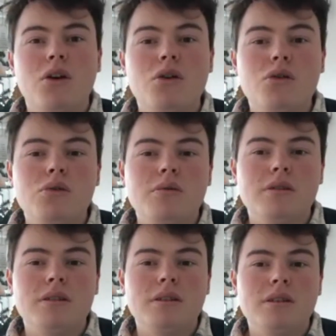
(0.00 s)
who
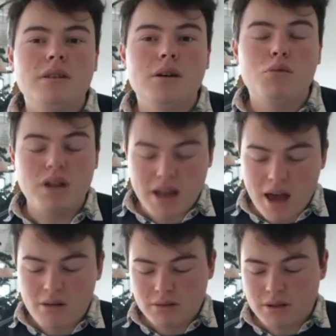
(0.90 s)
we
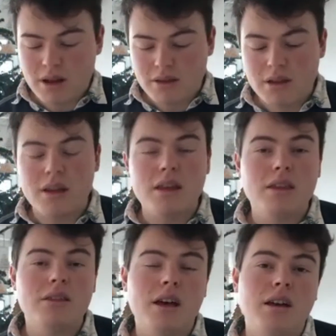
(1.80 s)
now has learned that
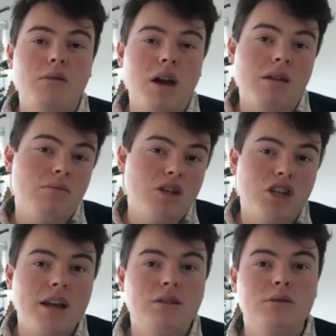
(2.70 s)
a
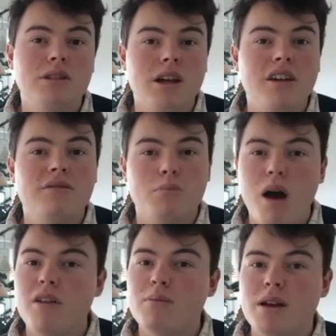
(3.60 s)
change to his life
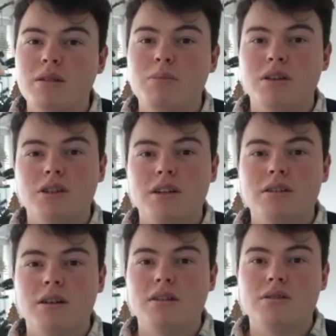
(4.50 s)
might have made a big
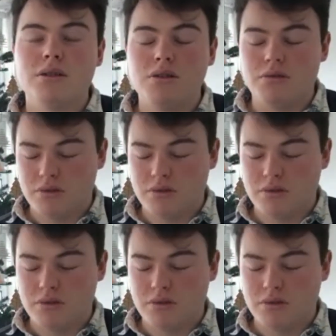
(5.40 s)
change to ours too.